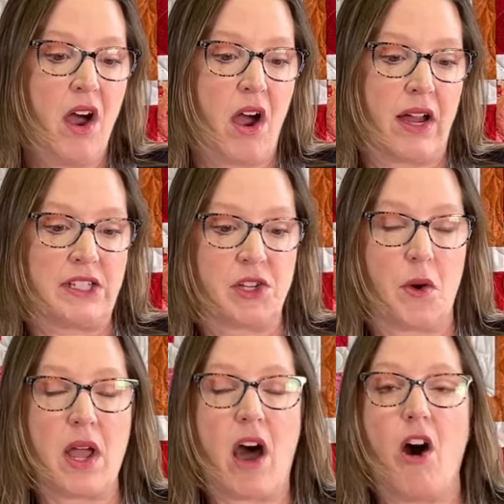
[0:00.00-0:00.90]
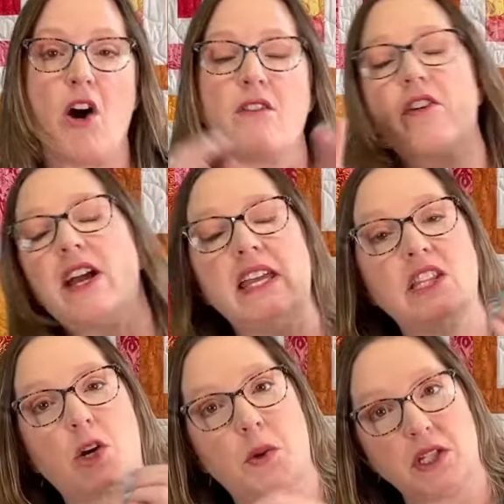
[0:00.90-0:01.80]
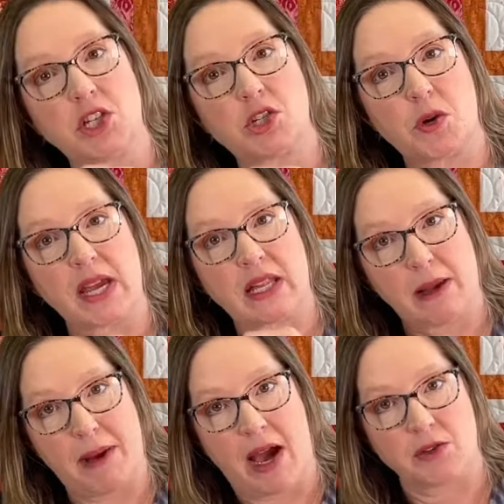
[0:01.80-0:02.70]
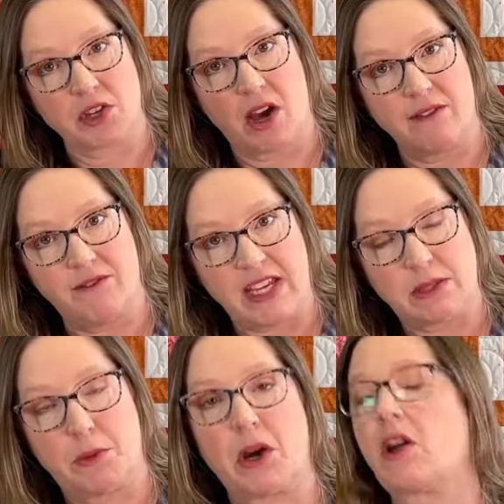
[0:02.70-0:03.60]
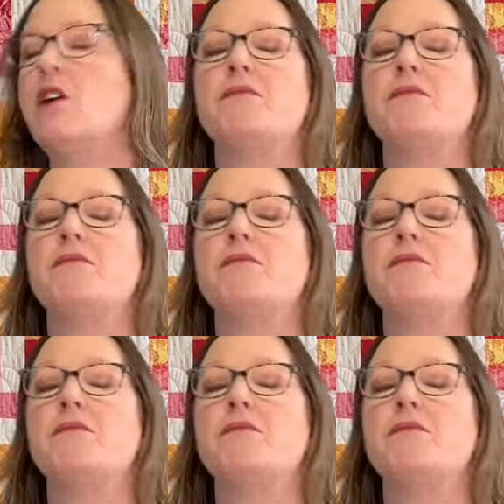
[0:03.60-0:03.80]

All right, so over in the Quilted Joy Clubhouse on Facebook,